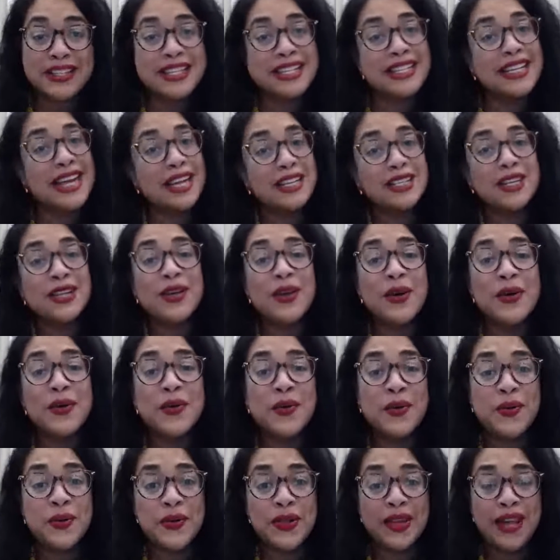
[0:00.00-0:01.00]
Just get to know
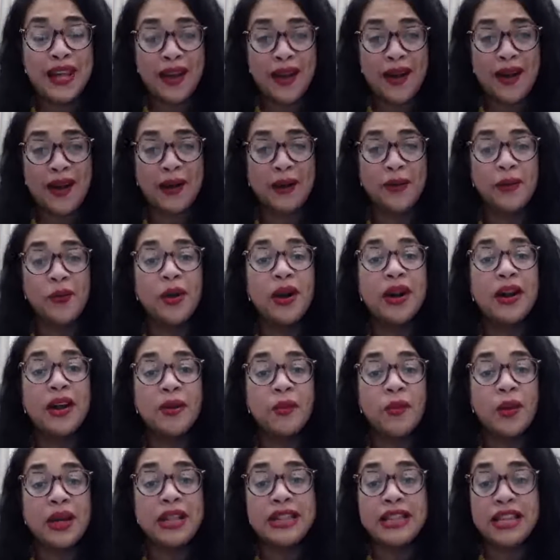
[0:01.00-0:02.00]
who they are,
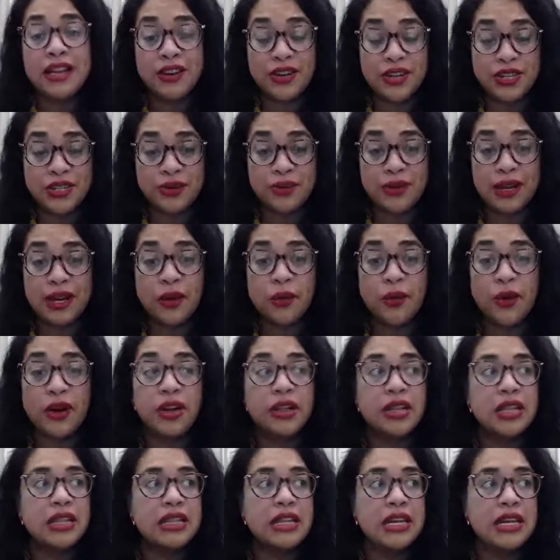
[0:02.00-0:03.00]
what they're doing, what are
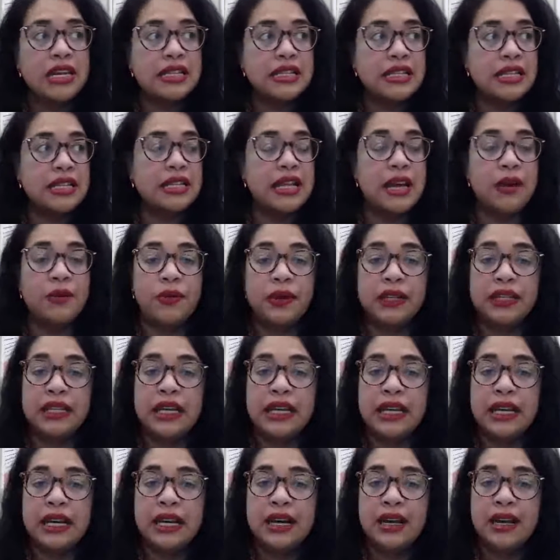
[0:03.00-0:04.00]
the things that they
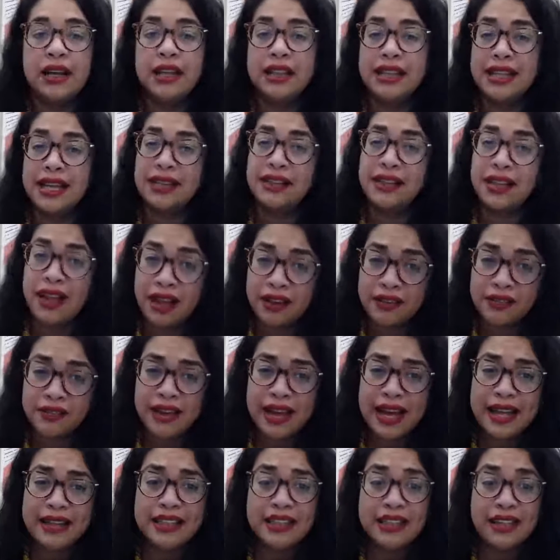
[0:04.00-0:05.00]
love
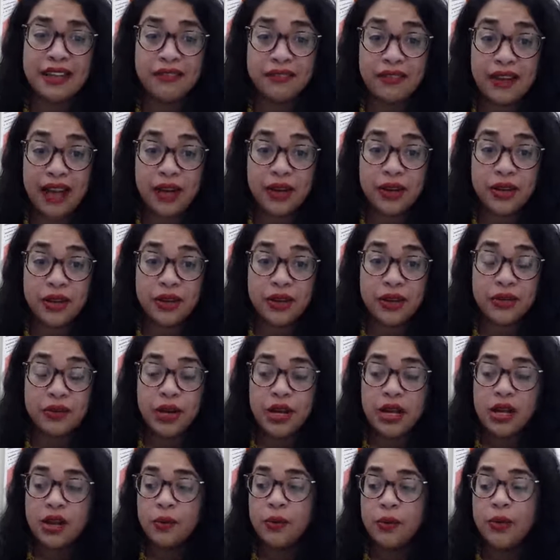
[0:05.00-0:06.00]
and that they value,
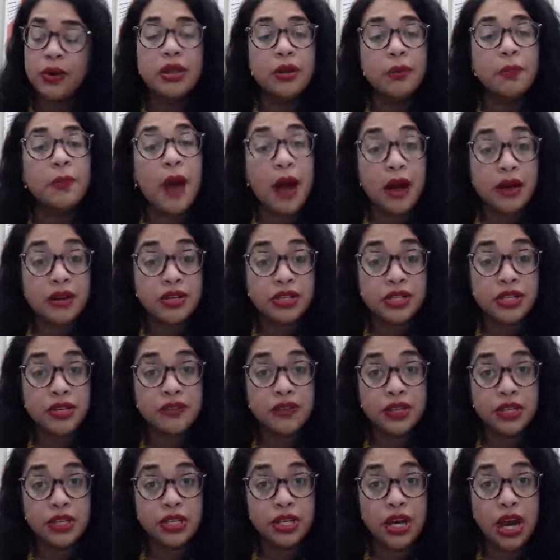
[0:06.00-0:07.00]
what are the parts of
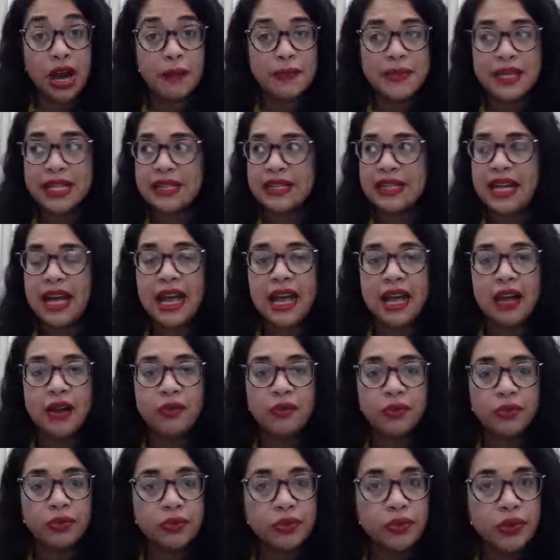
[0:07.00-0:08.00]
the job that they
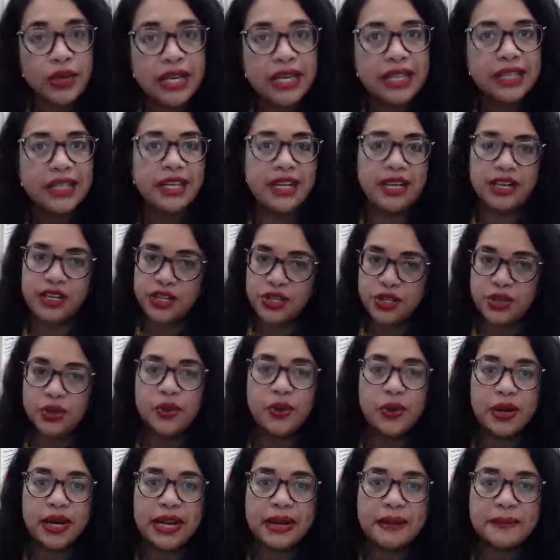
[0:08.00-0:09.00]
really
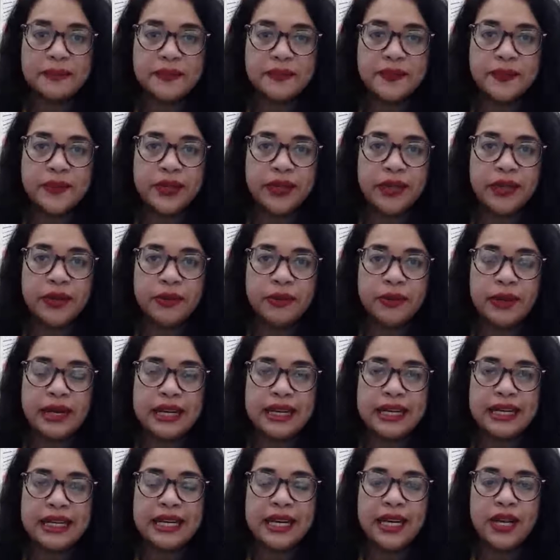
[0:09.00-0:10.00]
enjoy,
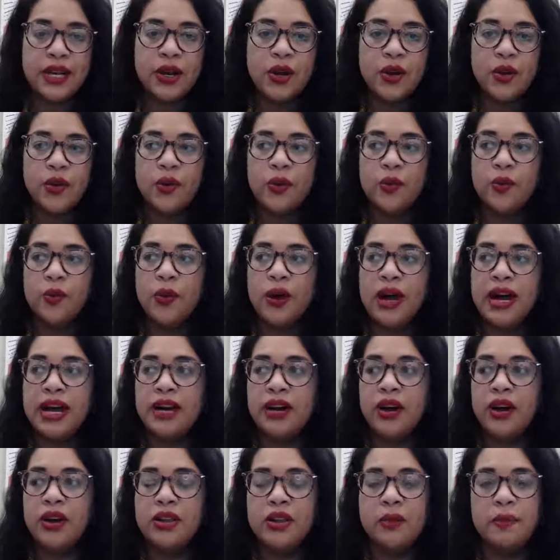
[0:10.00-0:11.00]
right?
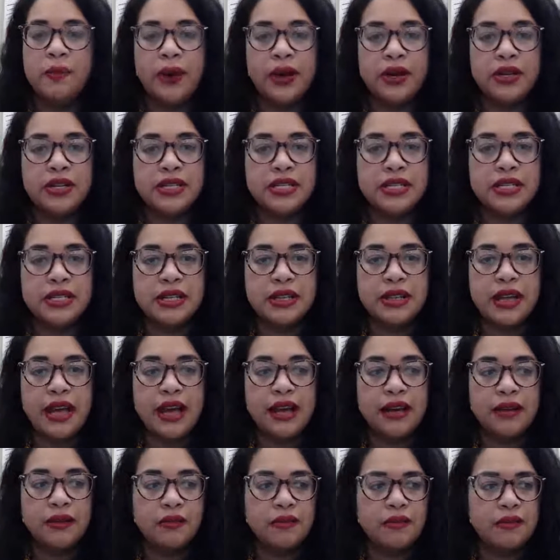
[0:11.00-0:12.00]
What are the parts
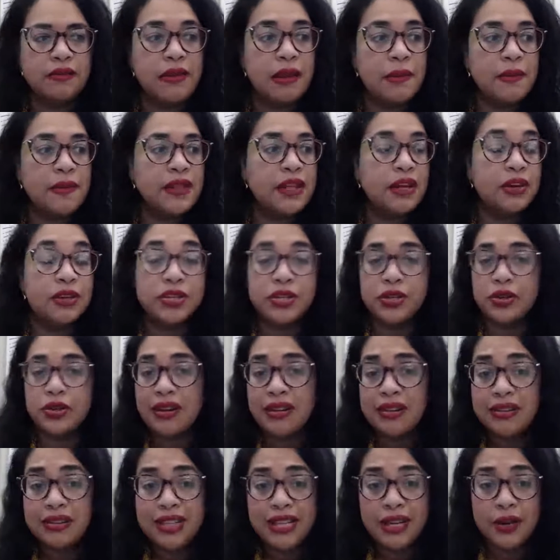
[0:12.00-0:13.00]
that maybe they're
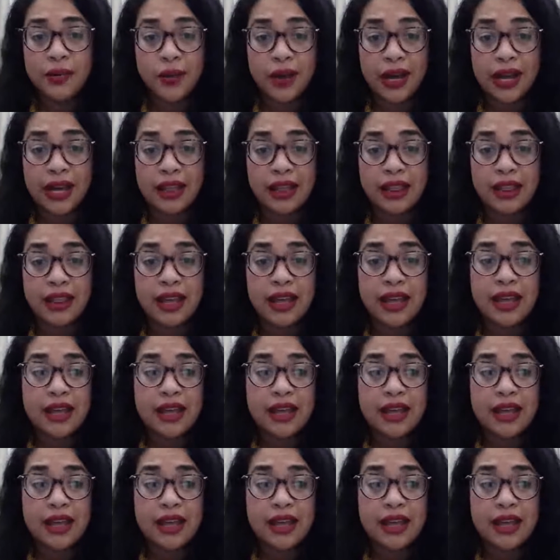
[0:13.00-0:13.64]
struggling with?